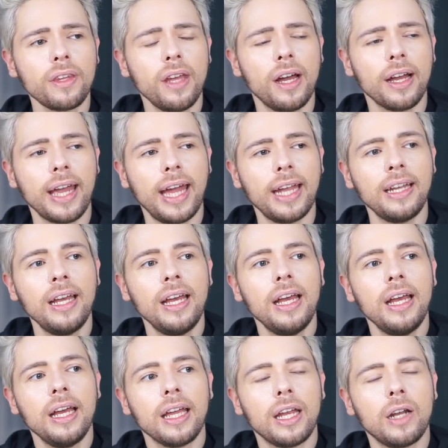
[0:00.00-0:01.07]
Again,
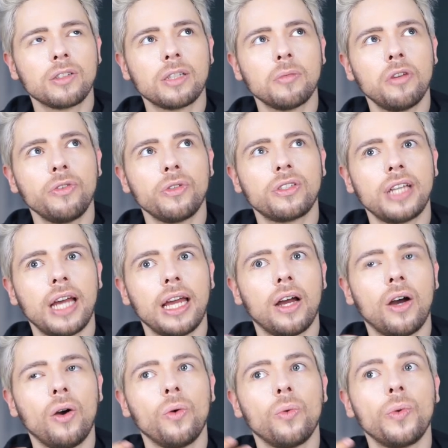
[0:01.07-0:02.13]
you know, some of you say,
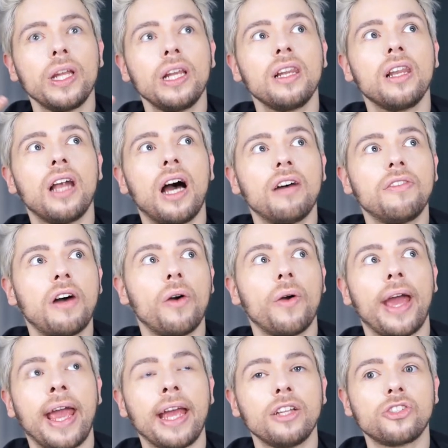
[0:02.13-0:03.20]
oh, we love how
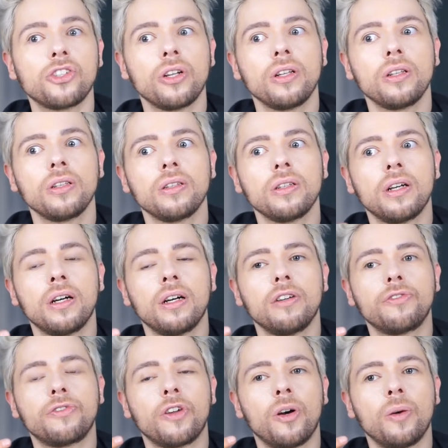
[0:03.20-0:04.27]
Angel uh,
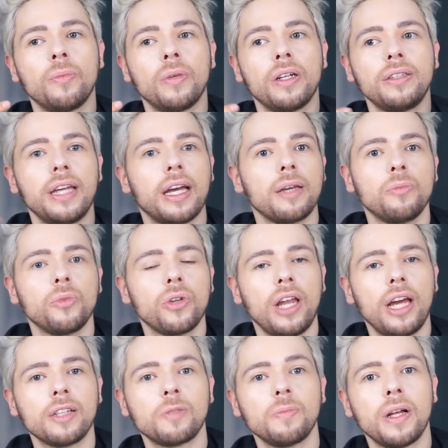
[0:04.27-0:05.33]
from uh, Thierry
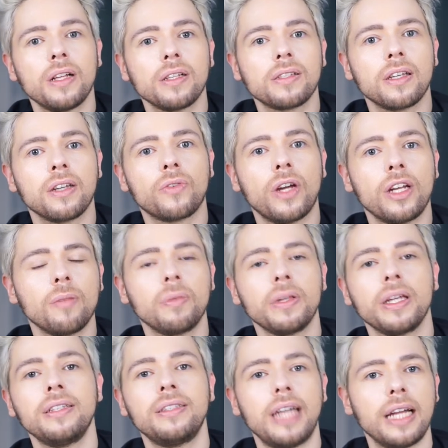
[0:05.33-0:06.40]
Mugler smells incredibly
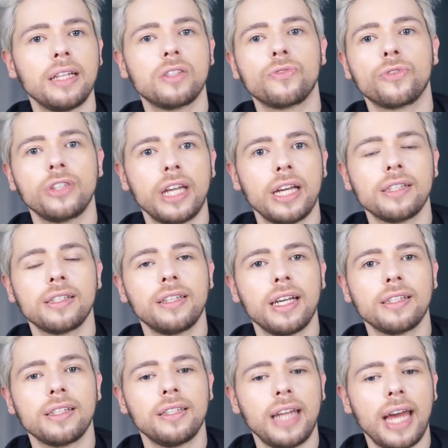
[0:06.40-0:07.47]
intense for days and
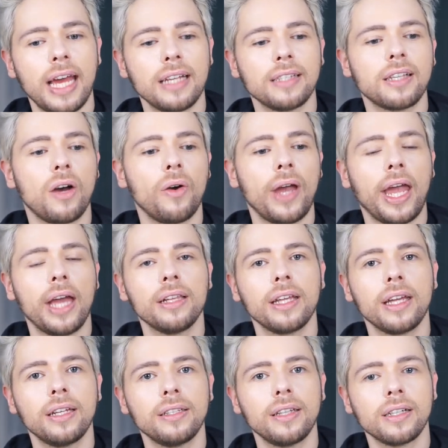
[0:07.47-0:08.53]
days and days, how
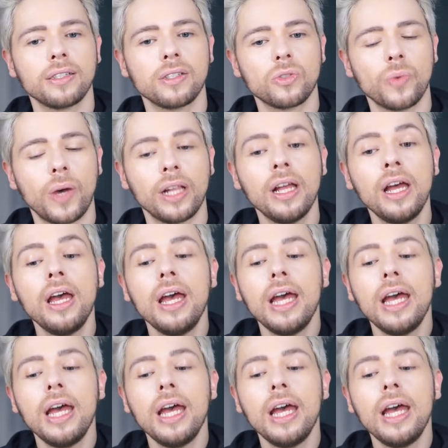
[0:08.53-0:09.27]
Alien does as well.